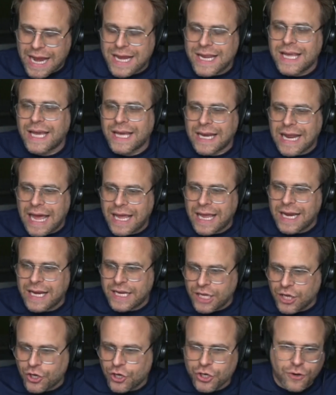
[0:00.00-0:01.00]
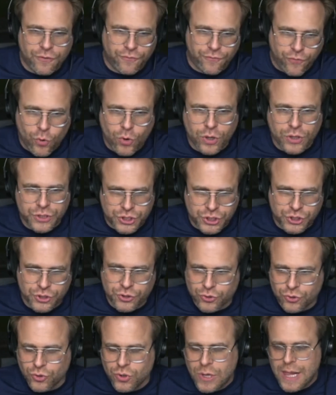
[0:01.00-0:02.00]
And he could afford
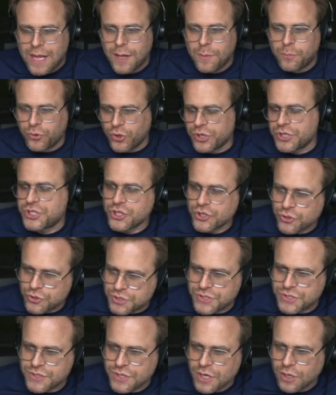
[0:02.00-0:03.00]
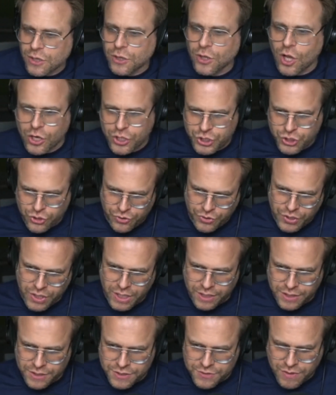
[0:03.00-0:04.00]
to produce larger
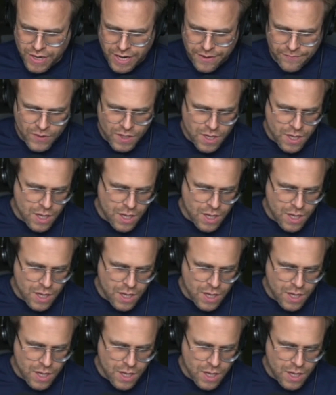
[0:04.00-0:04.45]
things, right?